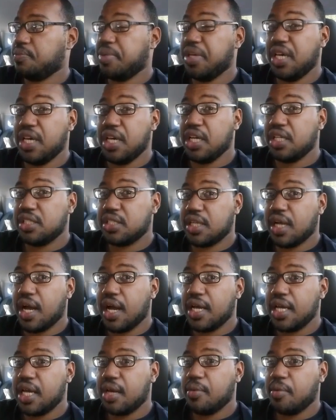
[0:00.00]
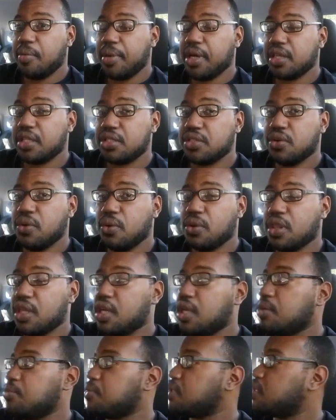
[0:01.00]
pissed I am about this whole
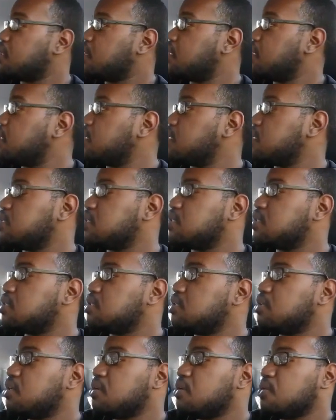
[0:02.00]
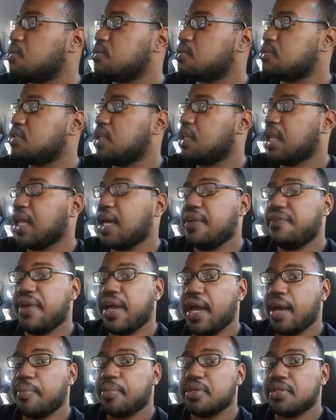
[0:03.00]
thing. But the thing is, you know, life
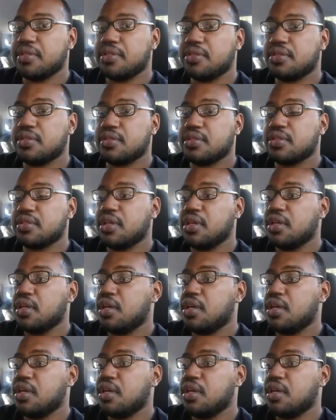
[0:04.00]
happens.